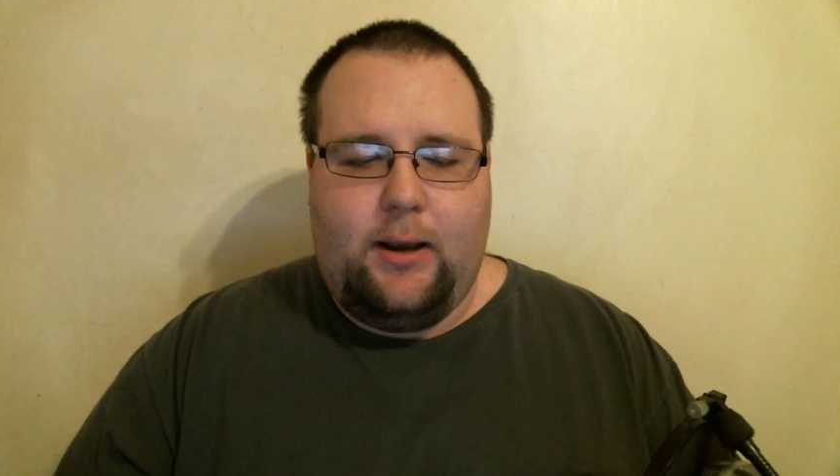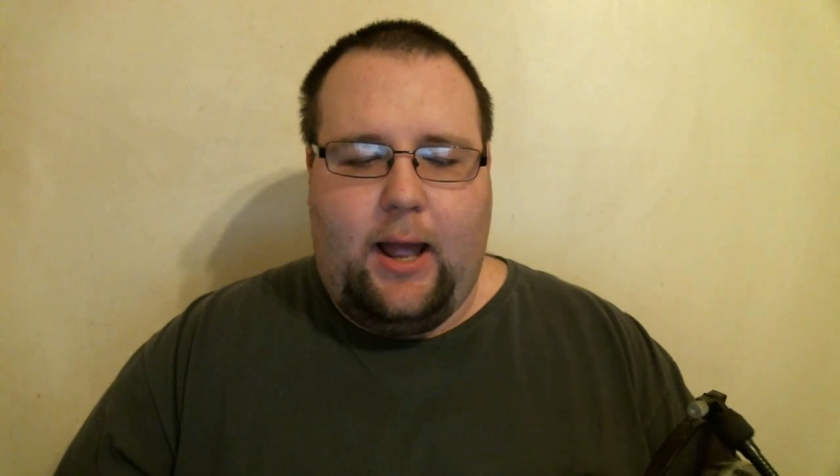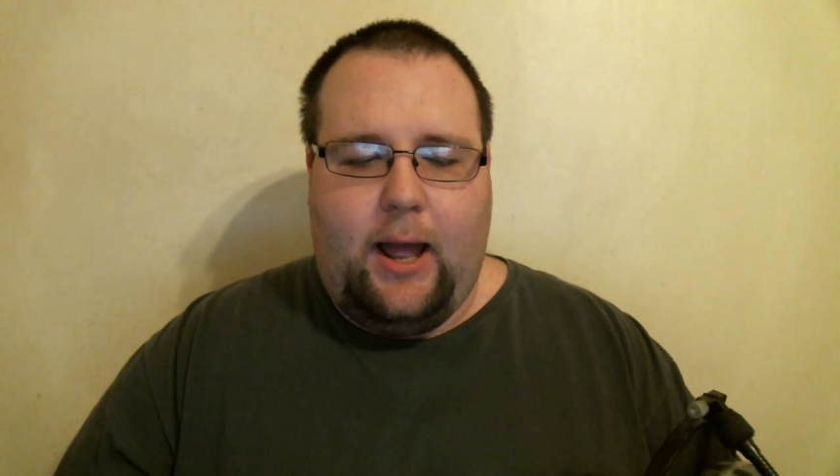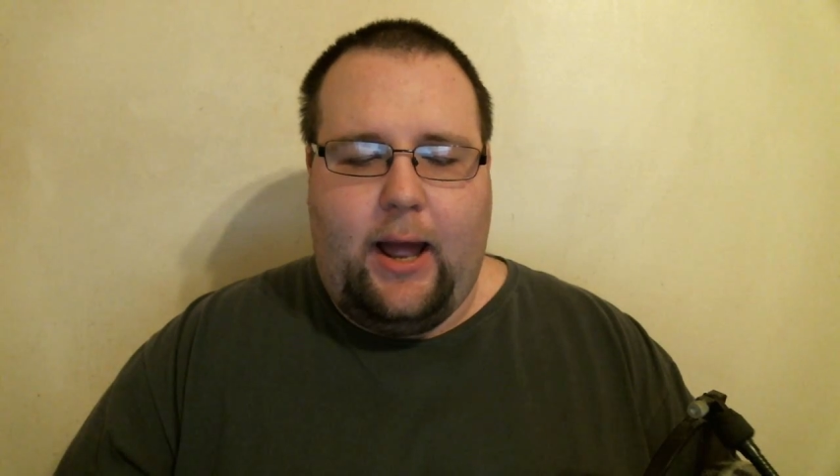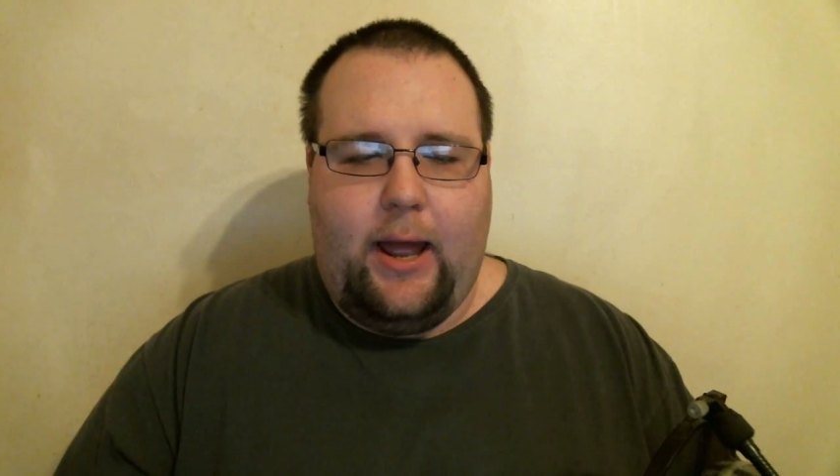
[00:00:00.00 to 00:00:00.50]

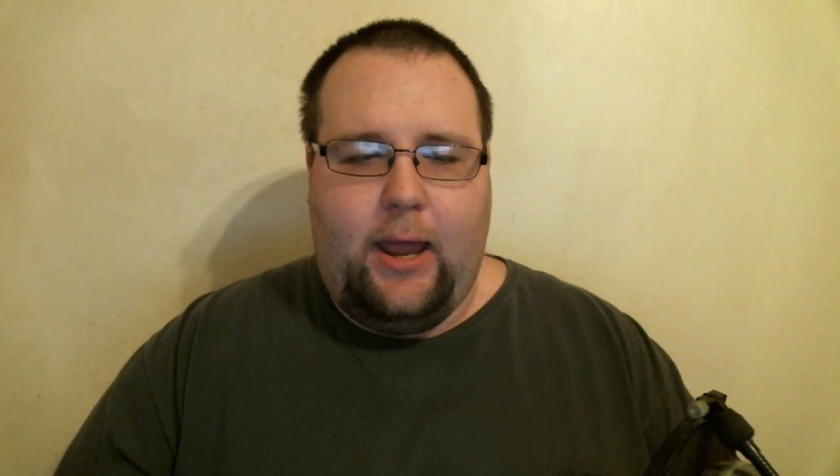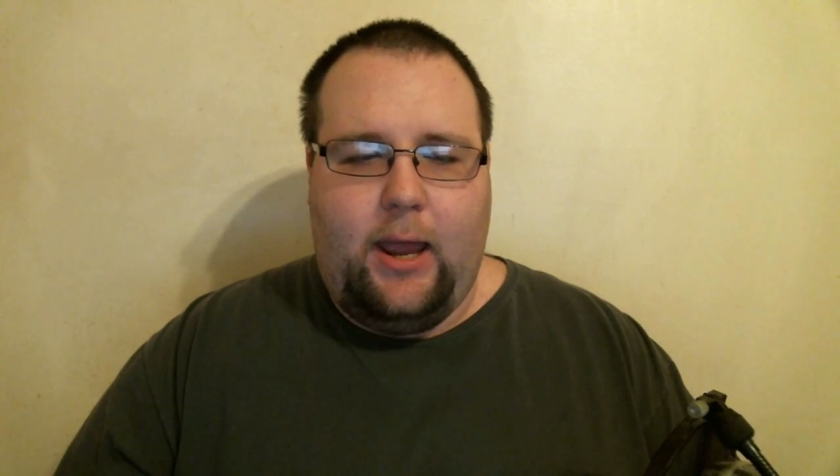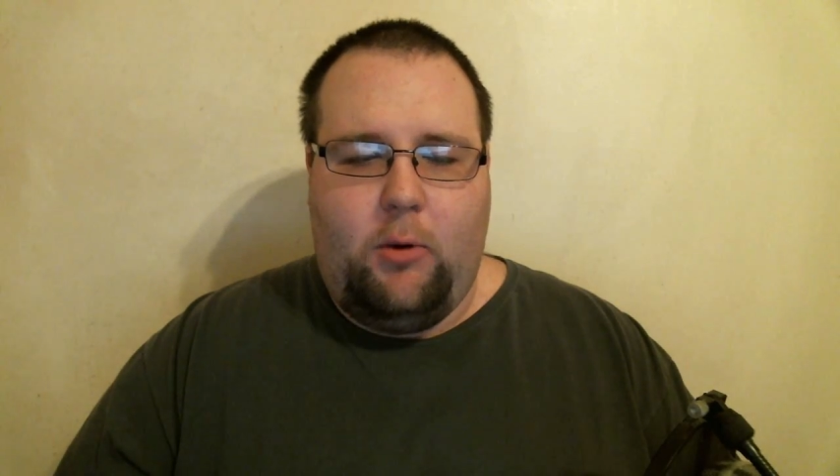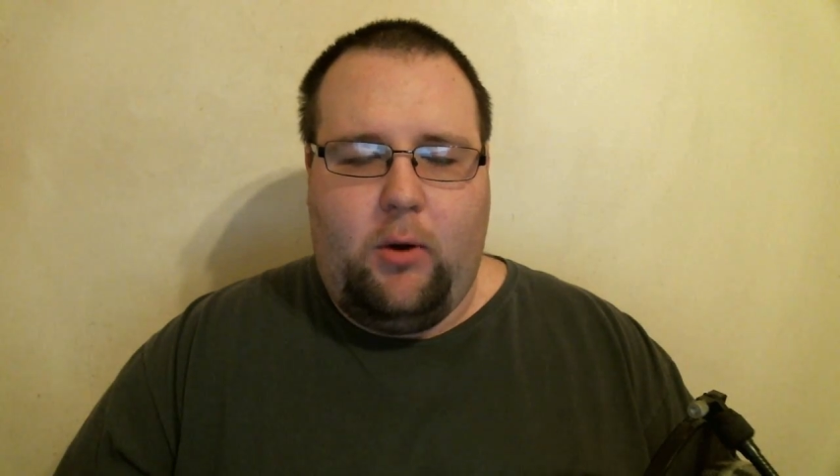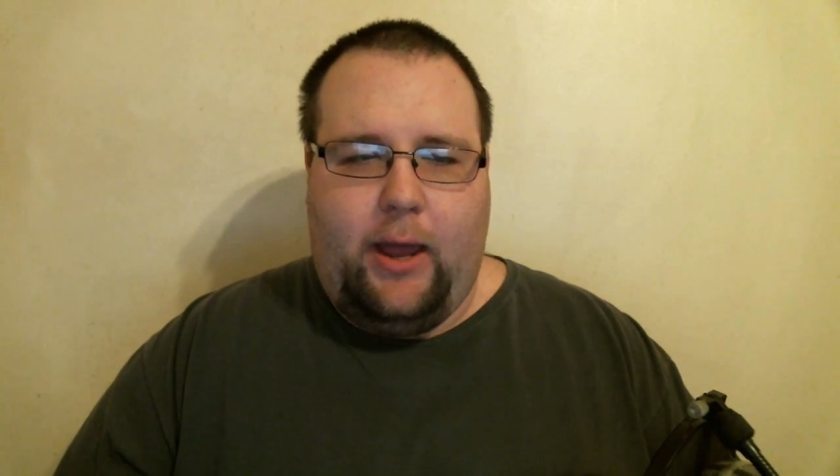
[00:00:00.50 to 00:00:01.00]

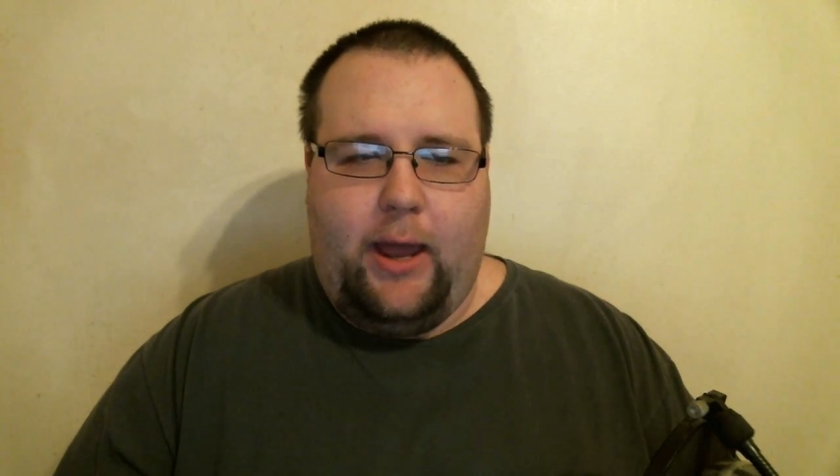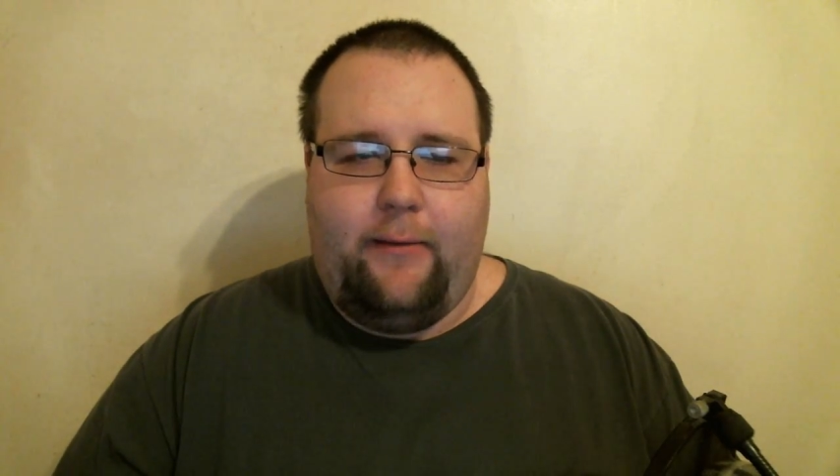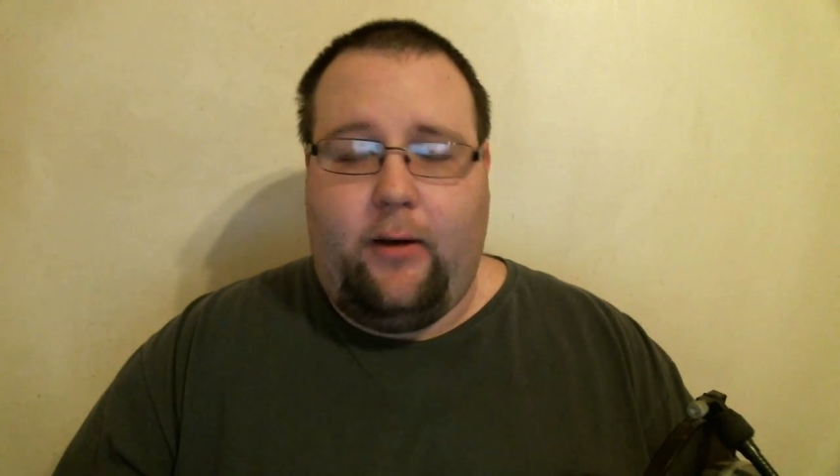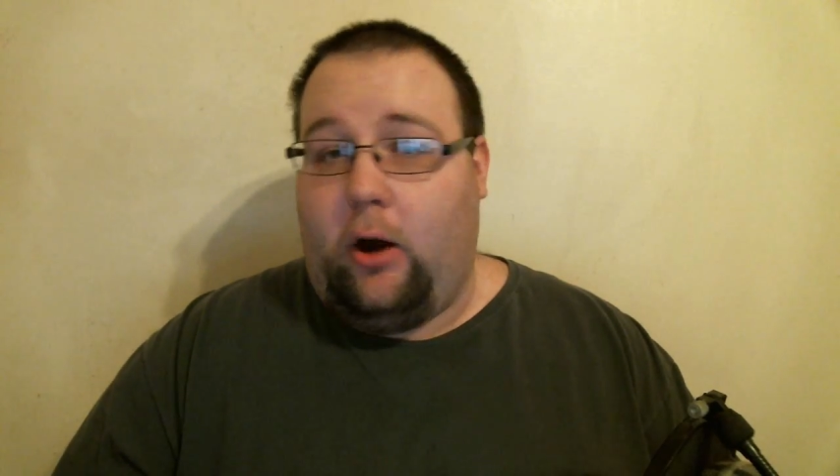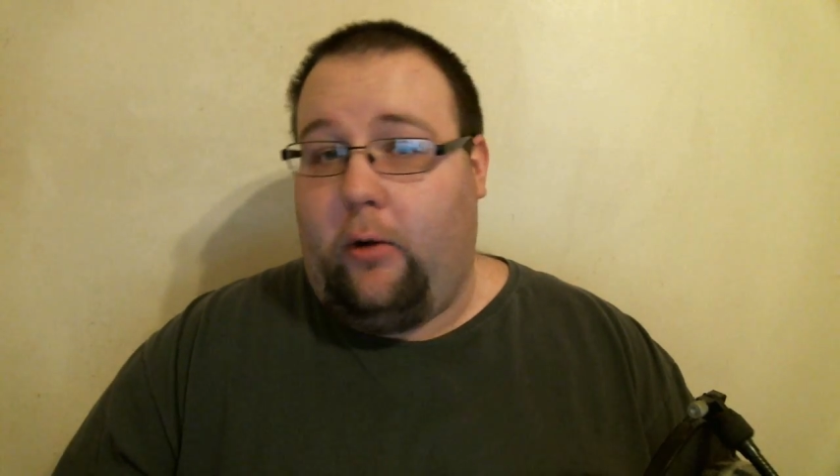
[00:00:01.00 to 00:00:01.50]
I will
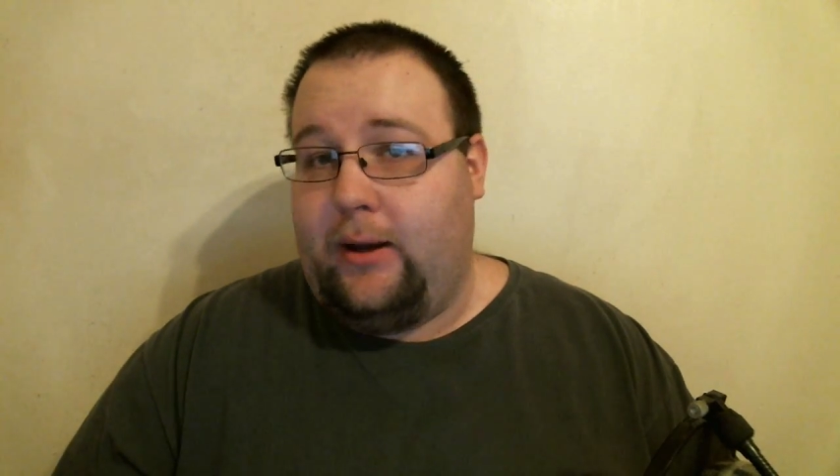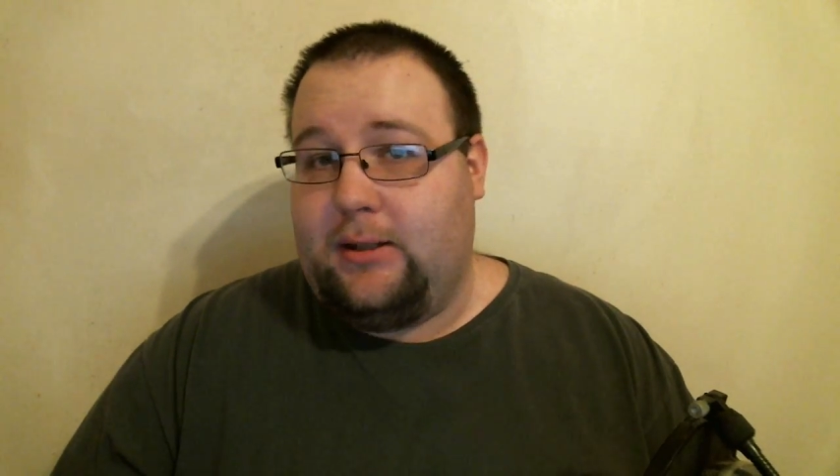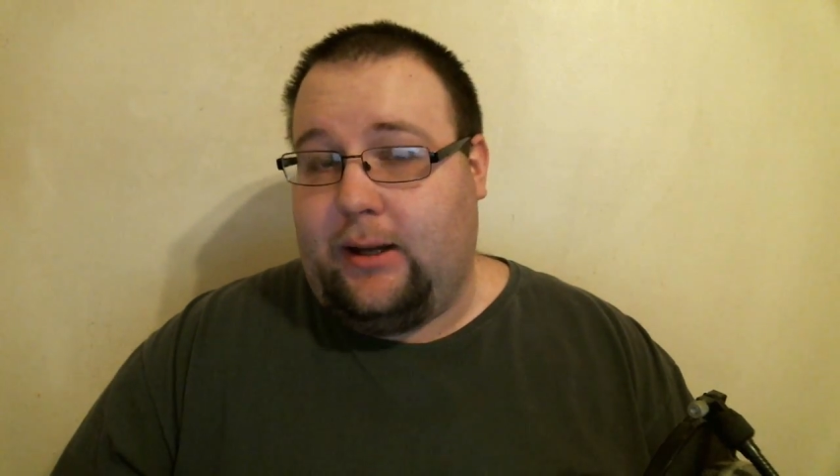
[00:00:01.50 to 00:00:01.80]
have always,